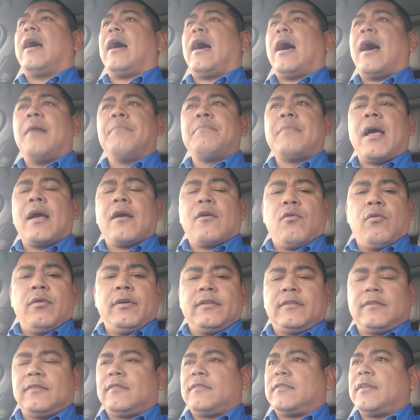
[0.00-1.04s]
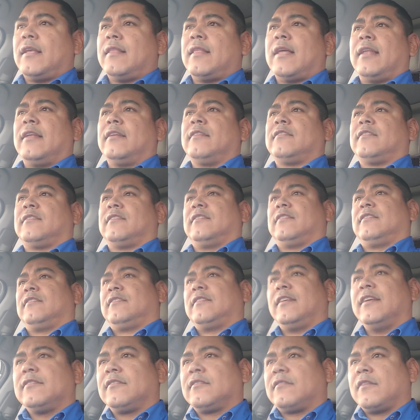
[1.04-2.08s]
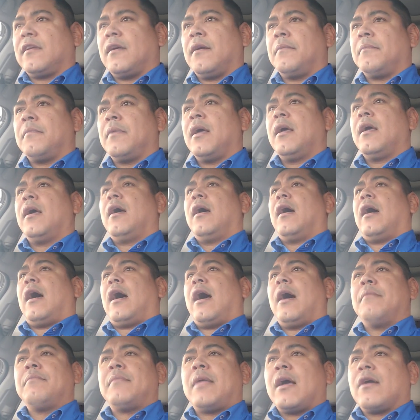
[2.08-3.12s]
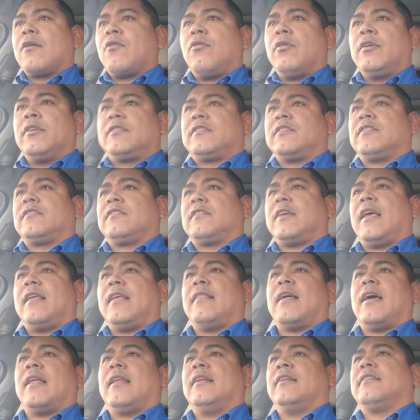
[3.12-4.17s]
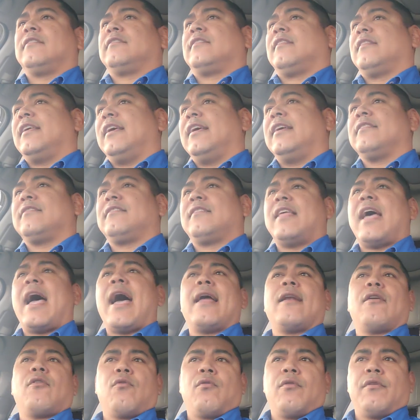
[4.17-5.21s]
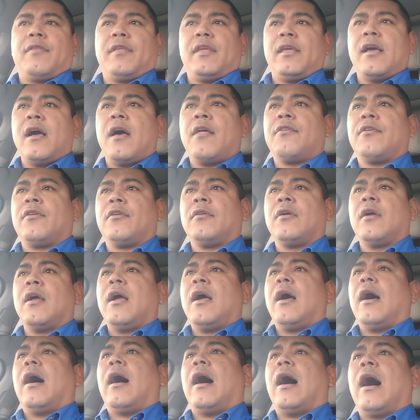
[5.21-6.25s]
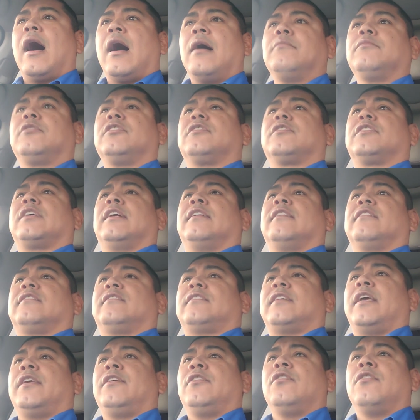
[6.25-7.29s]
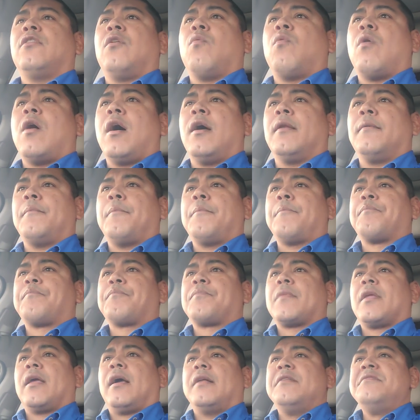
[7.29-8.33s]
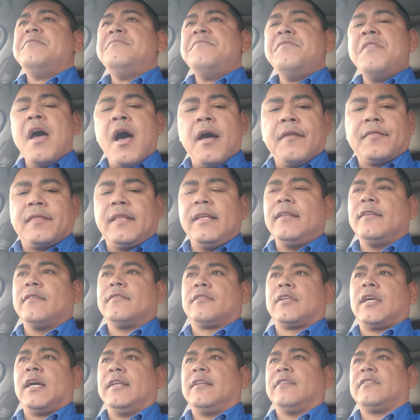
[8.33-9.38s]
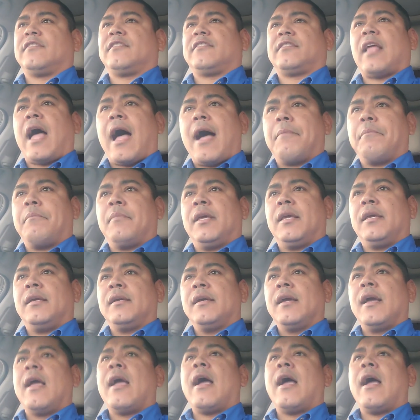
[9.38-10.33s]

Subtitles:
I'm not going to say that it's the system. I'm not going to say that it's this, that, or the other. I'm just going to say, you know what? Nothing is going to stop me.